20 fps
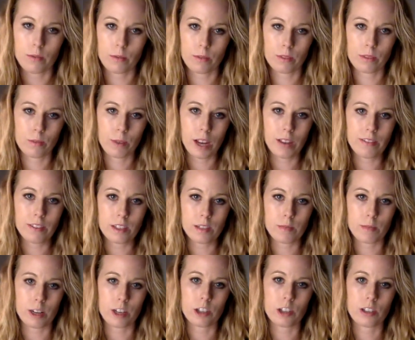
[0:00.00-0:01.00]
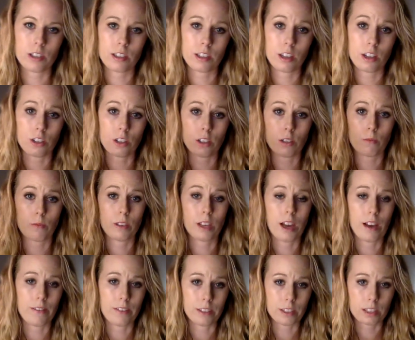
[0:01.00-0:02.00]
we have this monetary discussion. We
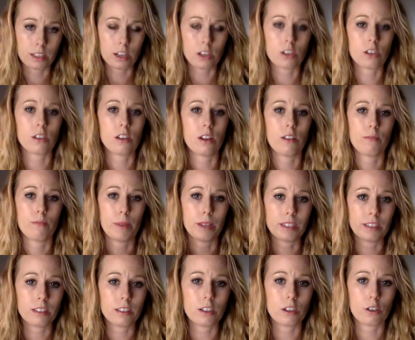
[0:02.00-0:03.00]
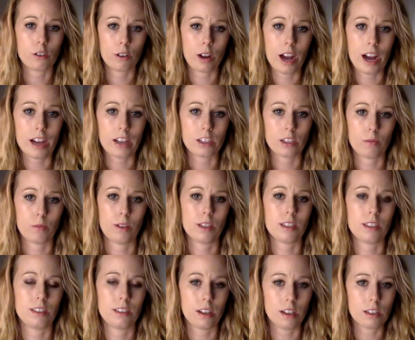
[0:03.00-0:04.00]
have the discussion of basically the crash and what
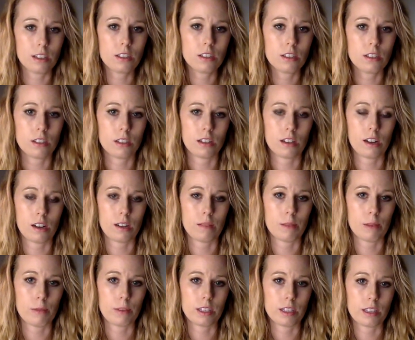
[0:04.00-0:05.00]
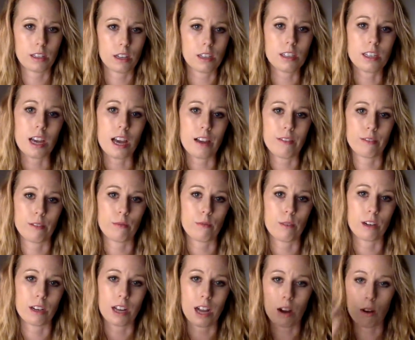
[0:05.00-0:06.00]
it's done to the economy, what it's done to
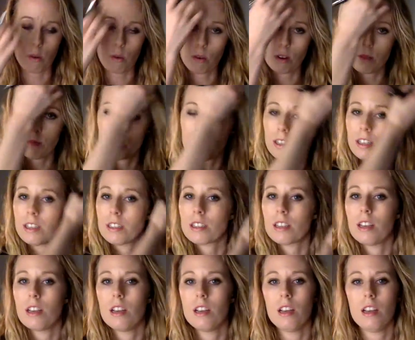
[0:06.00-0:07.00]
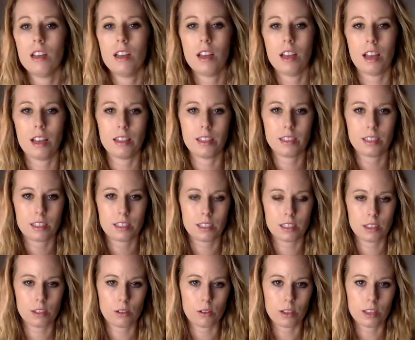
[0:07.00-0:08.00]
everyone, and how horrible it is. And this,
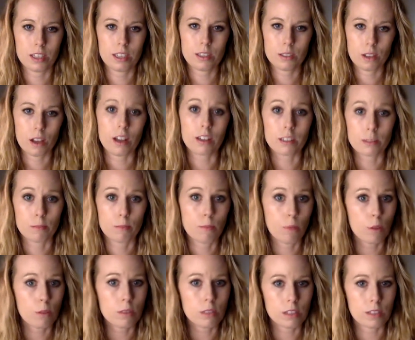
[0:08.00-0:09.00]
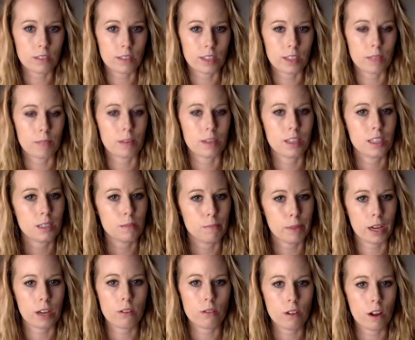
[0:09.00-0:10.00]
he's lost most everything, but he's
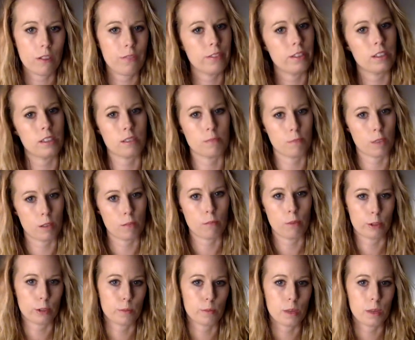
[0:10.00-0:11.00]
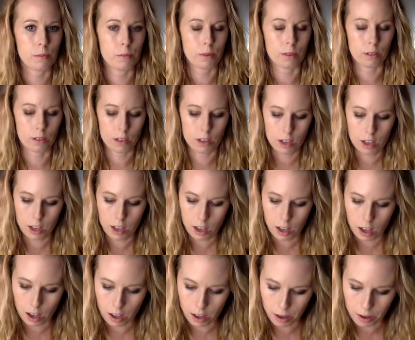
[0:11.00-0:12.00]
better off than most people.
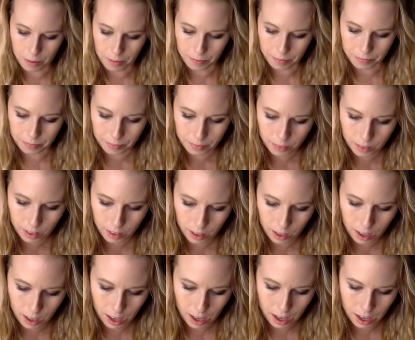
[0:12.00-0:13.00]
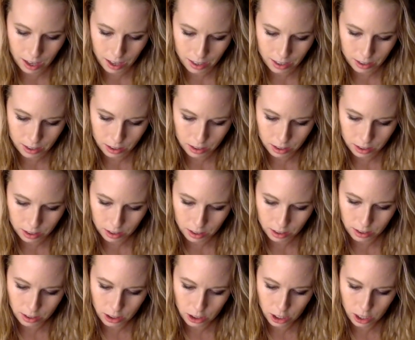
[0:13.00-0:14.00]
And
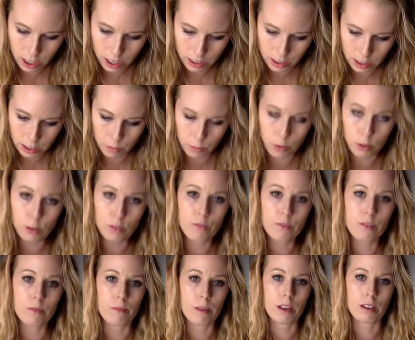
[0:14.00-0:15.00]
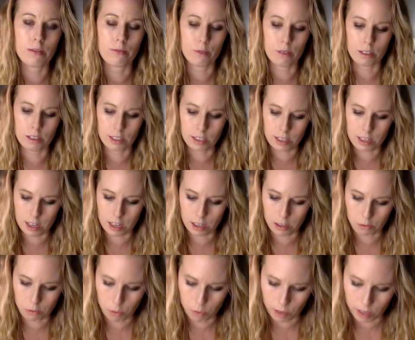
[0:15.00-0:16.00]
she has this beautiful metaphor in
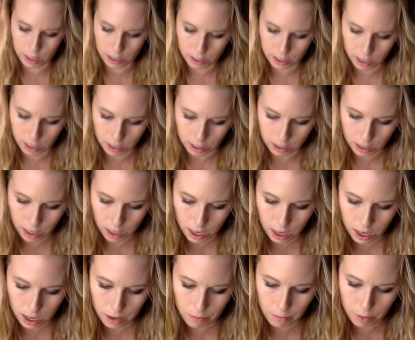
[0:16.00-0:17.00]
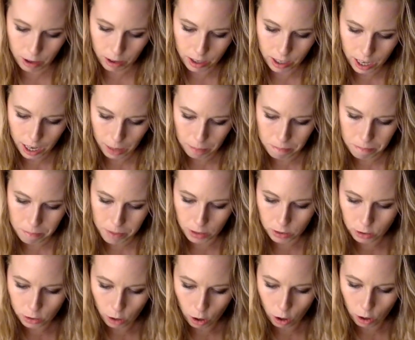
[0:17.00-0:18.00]
683 where he says, Marion had
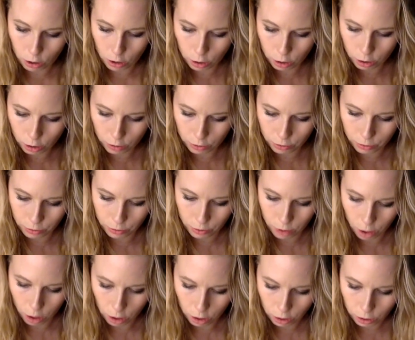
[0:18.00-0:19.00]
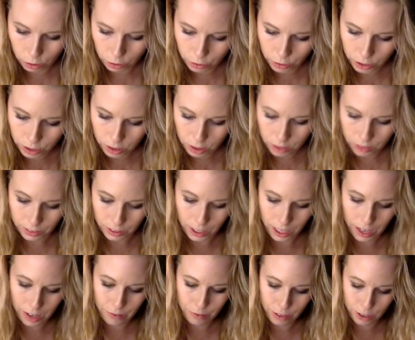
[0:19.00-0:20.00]
built all her fear of
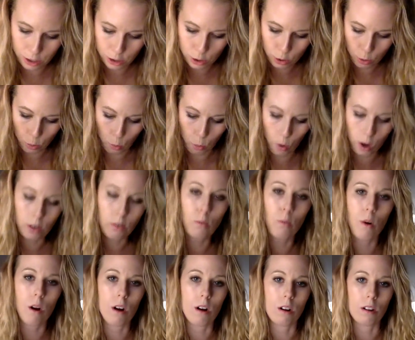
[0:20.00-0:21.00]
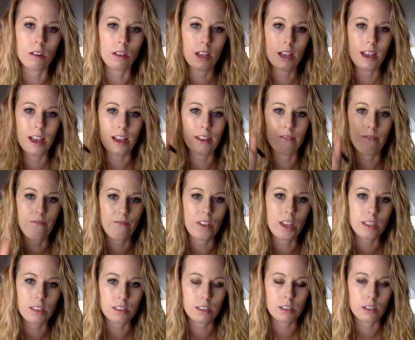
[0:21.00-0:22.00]
life into one wall and
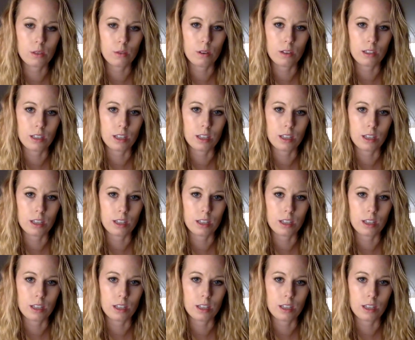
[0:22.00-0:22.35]
faced it towards